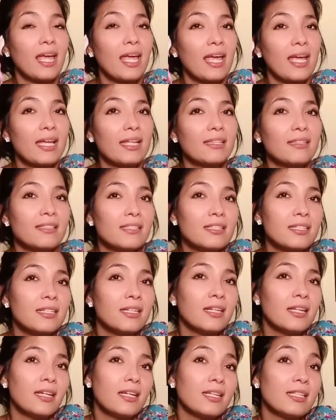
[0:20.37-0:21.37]
and
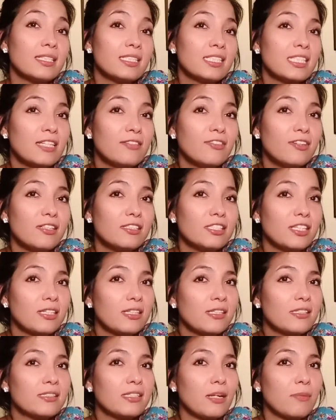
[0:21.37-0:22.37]
several
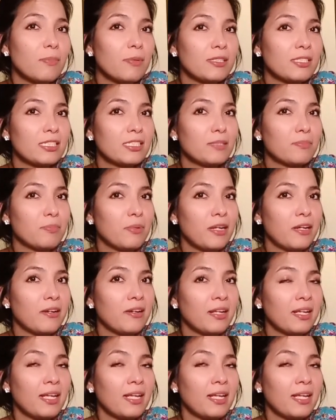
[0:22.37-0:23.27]
channels are participating,